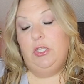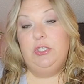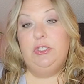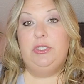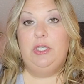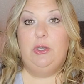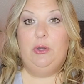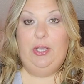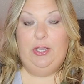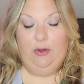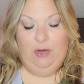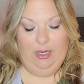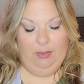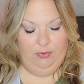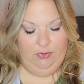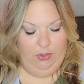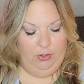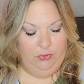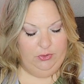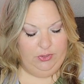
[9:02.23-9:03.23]
So I
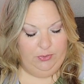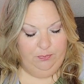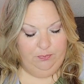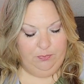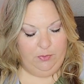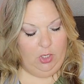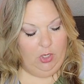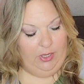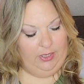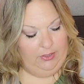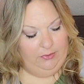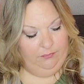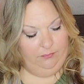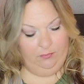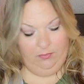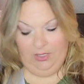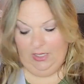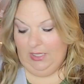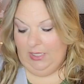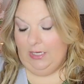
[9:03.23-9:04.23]
grabbed those. All right,
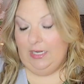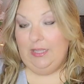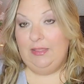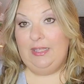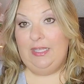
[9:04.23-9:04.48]
in